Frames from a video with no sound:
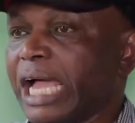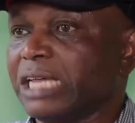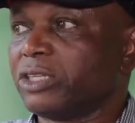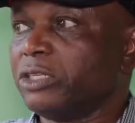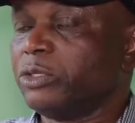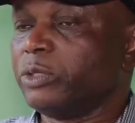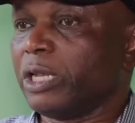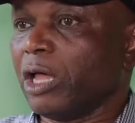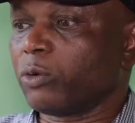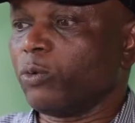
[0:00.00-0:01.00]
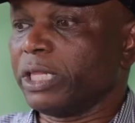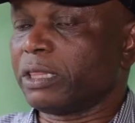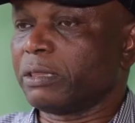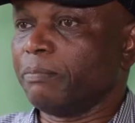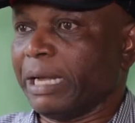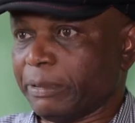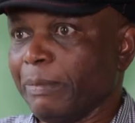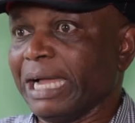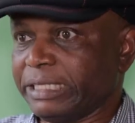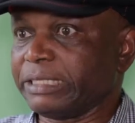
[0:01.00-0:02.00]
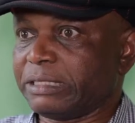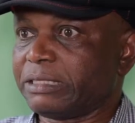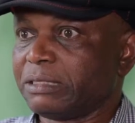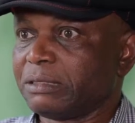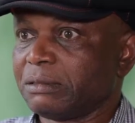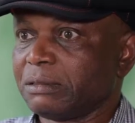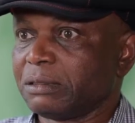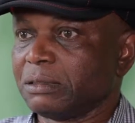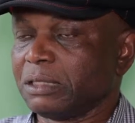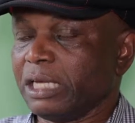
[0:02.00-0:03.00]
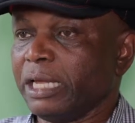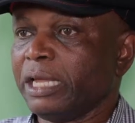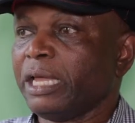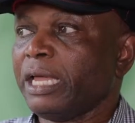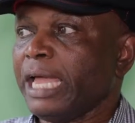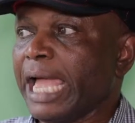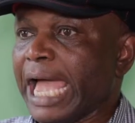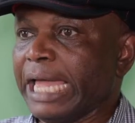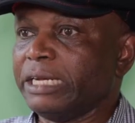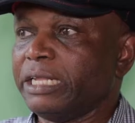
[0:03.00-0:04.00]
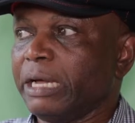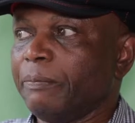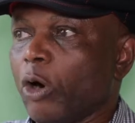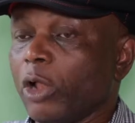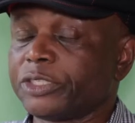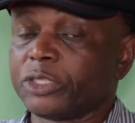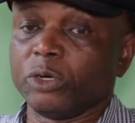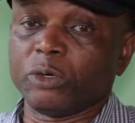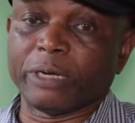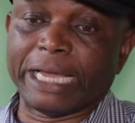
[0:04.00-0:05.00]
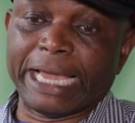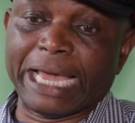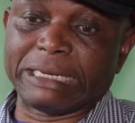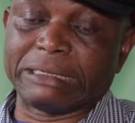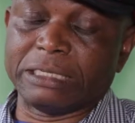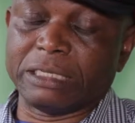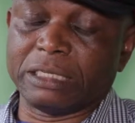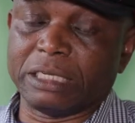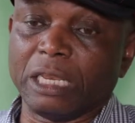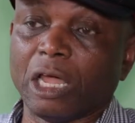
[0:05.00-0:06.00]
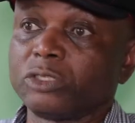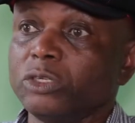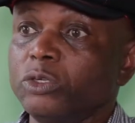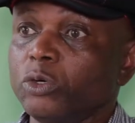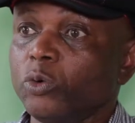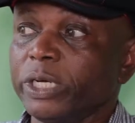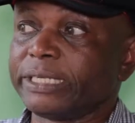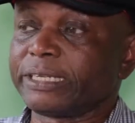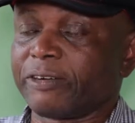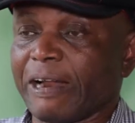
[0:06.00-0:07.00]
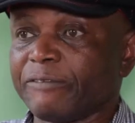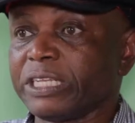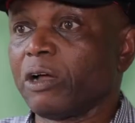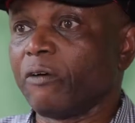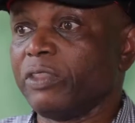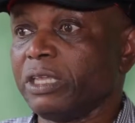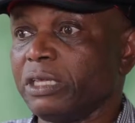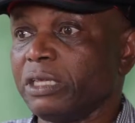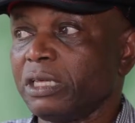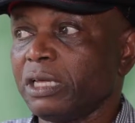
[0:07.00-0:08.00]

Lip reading: has to do a lot with mathematics, okay? And also, I had a lot to do with crafting of the